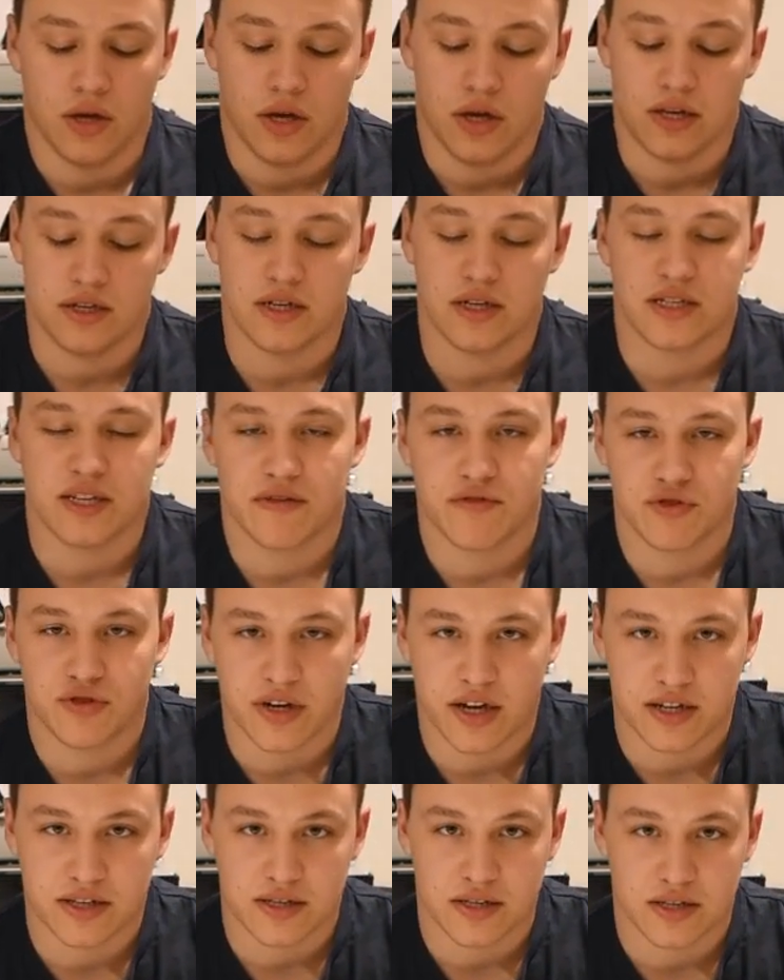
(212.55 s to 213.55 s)
It does have a
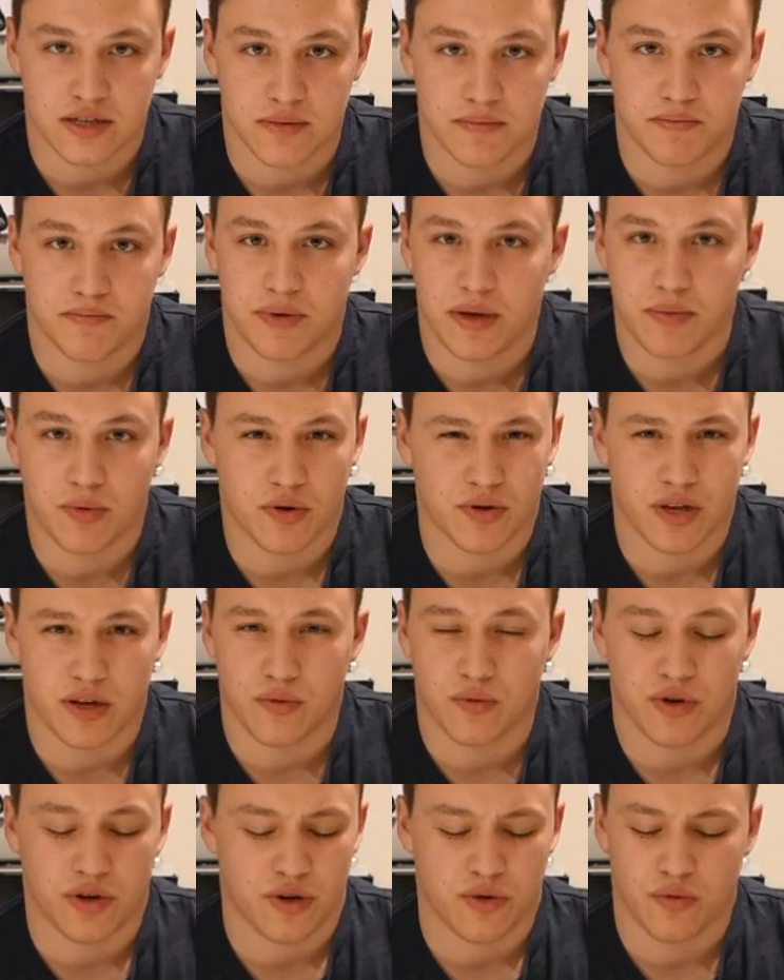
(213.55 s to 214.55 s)
drag system. People are like
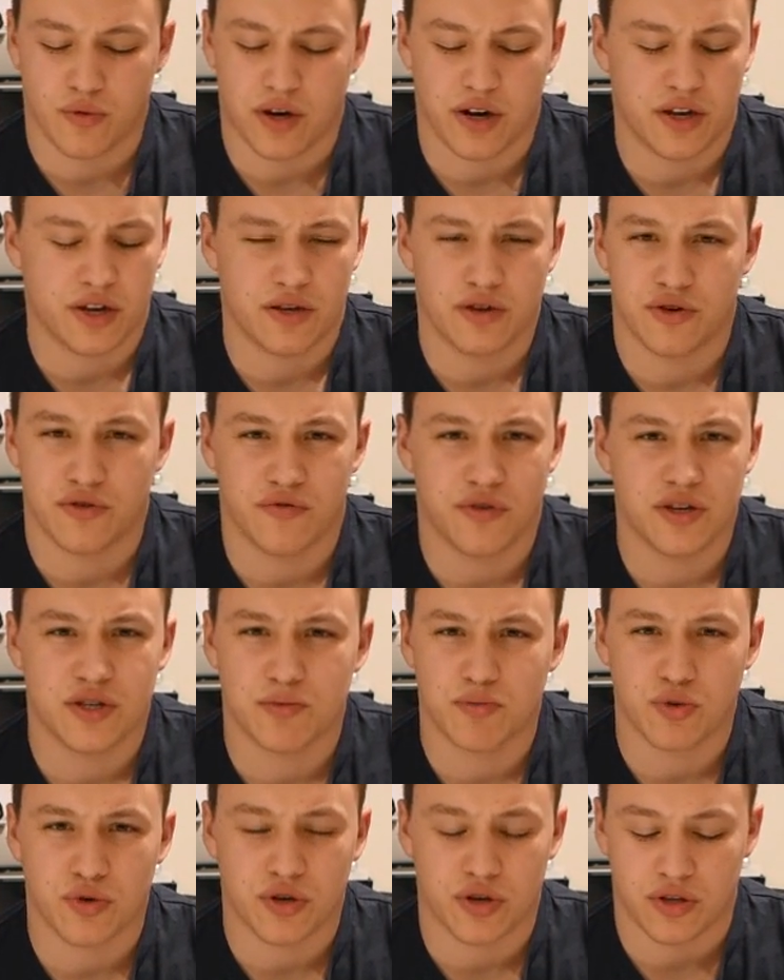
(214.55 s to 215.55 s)
wondering why you're
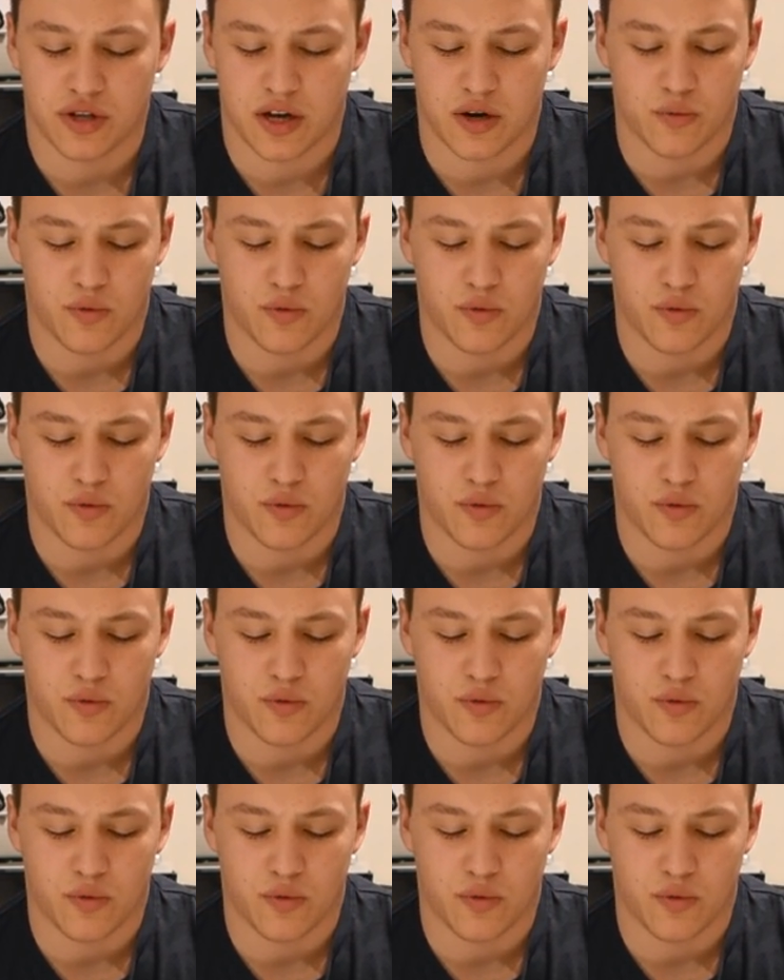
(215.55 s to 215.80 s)
respooling your line.